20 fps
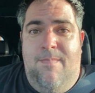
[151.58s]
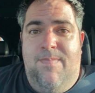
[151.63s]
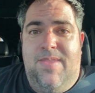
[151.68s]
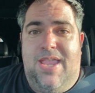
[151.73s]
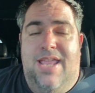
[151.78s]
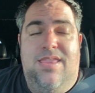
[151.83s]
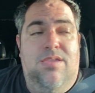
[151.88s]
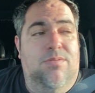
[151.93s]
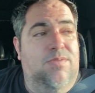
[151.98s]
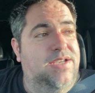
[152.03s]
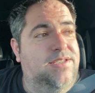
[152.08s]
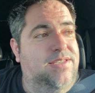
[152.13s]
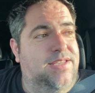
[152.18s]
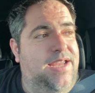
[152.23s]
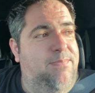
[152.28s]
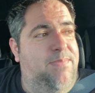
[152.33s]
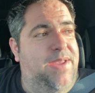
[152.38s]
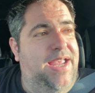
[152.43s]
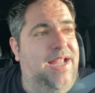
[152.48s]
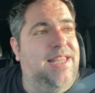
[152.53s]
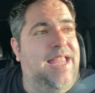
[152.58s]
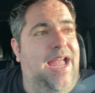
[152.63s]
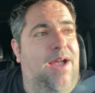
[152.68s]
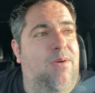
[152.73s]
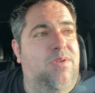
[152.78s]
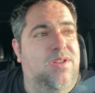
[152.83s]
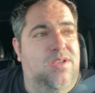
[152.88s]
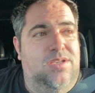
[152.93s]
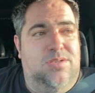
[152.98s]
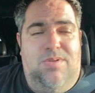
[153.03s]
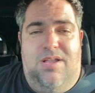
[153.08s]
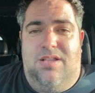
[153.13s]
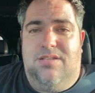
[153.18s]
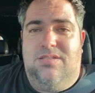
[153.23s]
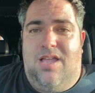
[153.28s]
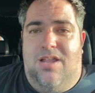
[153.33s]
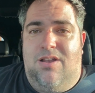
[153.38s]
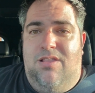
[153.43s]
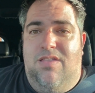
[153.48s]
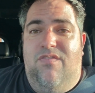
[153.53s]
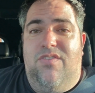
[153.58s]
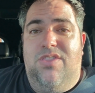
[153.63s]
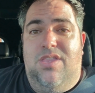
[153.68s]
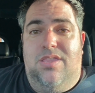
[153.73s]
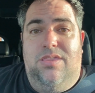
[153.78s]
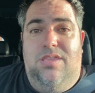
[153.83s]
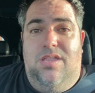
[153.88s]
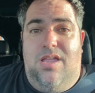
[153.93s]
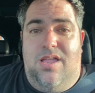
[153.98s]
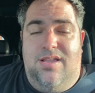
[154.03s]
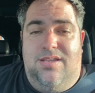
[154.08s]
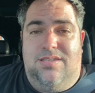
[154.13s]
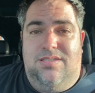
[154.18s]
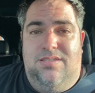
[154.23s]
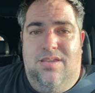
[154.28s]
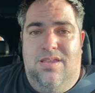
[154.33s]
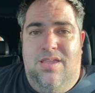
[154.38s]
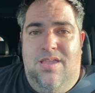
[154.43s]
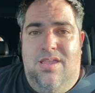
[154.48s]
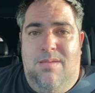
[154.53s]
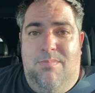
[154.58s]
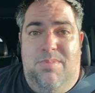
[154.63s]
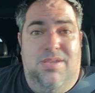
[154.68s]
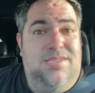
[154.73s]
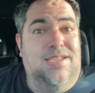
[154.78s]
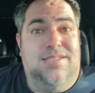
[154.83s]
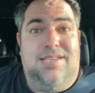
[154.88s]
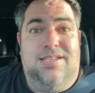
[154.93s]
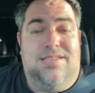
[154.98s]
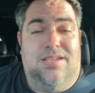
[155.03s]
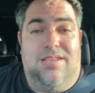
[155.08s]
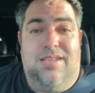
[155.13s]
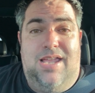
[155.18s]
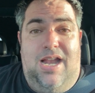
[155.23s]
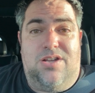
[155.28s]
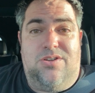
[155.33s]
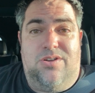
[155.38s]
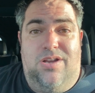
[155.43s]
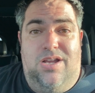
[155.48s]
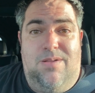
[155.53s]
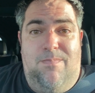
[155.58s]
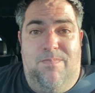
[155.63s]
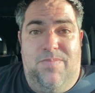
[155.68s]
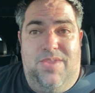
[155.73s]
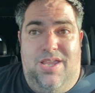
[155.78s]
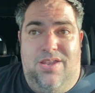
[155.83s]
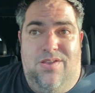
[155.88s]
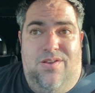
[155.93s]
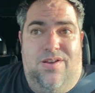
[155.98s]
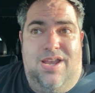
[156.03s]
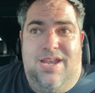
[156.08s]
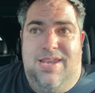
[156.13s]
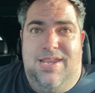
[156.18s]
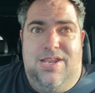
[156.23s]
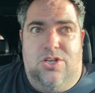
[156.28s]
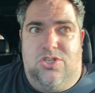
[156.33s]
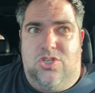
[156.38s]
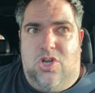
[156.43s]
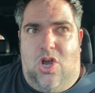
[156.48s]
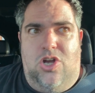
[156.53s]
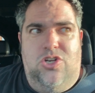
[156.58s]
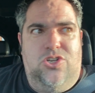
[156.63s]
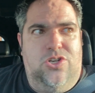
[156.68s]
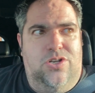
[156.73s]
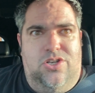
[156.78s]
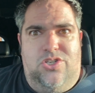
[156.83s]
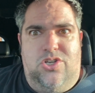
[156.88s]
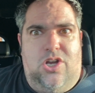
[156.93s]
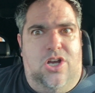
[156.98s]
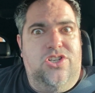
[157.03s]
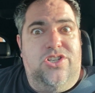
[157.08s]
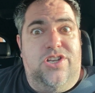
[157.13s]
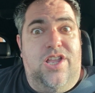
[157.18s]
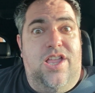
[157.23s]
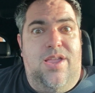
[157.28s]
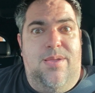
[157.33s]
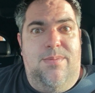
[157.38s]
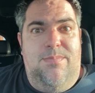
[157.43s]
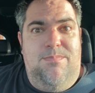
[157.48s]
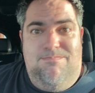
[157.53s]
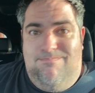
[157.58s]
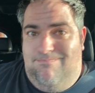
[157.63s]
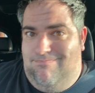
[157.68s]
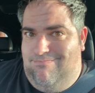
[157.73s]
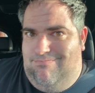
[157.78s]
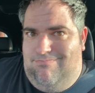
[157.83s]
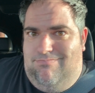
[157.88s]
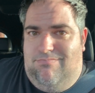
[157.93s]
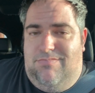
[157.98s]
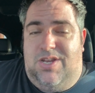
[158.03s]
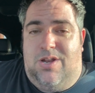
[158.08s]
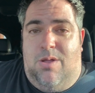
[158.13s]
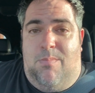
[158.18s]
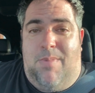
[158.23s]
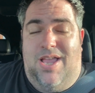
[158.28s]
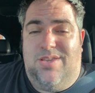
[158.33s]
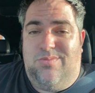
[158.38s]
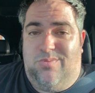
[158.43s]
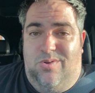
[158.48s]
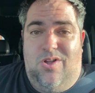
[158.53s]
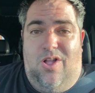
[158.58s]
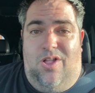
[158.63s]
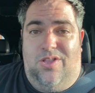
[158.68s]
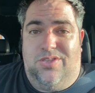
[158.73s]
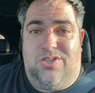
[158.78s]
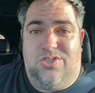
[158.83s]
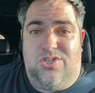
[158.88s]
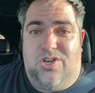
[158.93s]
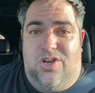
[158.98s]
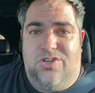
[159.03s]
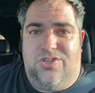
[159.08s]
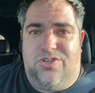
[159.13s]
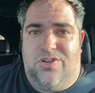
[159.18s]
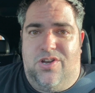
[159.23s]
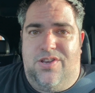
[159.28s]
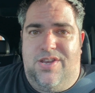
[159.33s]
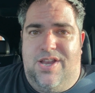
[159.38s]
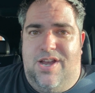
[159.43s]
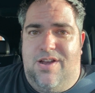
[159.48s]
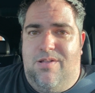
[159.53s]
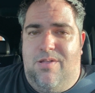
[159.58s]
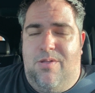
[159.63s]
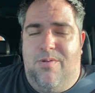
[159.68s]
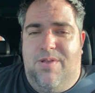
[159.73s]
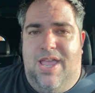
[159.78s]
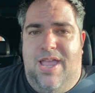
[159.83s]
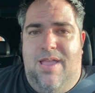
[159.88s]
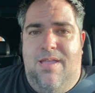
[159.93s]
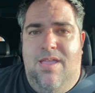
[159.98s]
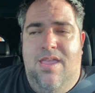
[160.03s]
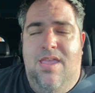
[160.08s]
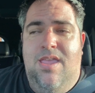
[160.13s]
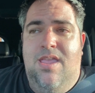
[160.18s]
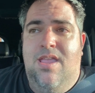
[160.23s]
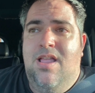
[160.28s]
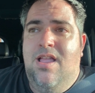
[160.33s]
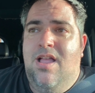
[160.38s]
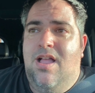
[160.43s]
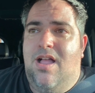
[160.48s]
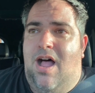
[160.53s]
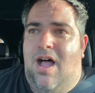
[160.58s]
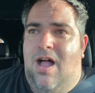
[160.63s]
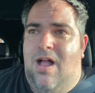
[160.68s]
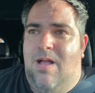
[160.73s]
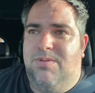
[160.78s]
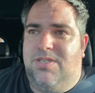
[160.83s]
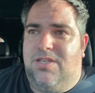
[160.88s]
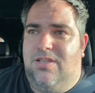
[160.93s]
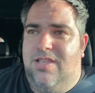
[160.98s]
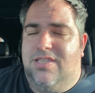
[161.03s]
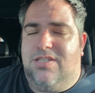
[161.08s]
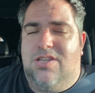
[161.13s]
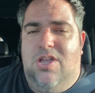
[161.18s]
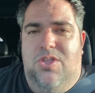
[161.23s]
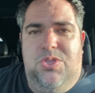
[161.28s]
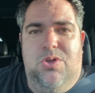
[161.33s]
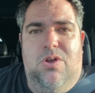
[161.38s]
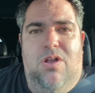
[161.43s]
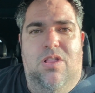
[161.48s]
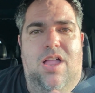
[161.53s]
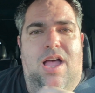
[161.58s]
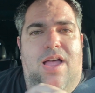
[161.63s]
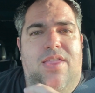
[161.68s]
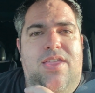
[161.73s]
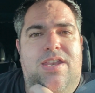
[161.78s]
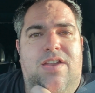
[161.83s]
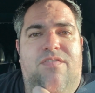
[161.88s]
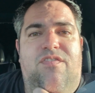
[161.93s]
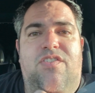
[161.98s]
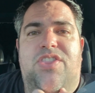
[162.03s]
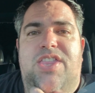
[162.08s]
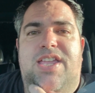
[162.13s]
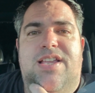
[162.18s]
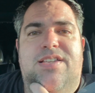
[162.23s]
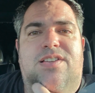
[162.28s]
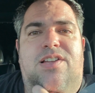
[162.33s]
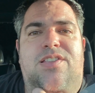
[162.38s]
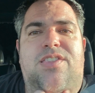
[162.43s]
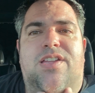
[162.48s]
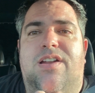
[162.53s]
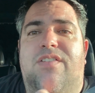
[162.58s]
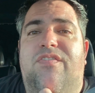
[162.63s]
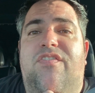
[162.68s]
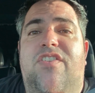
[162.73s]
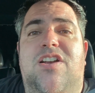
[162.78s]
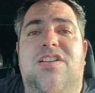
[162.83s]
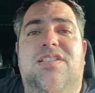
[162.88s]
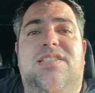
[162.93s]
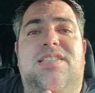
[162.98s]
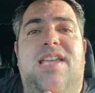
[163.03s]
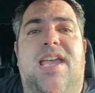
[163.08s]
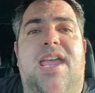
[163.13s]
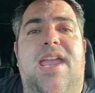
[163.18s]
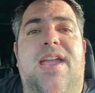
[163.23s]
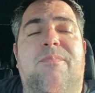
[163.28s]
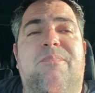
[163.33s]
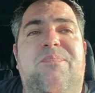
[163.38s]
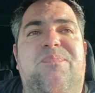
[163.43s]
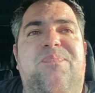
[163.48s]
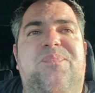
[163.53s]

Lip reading: And the reason they picked that one as well is not only for the looks, but since it's electric and you're going to need a charger to charge it up, you know, might as well call it the Charger on there, okay? So let's go through a lot of the different things on there. First thing,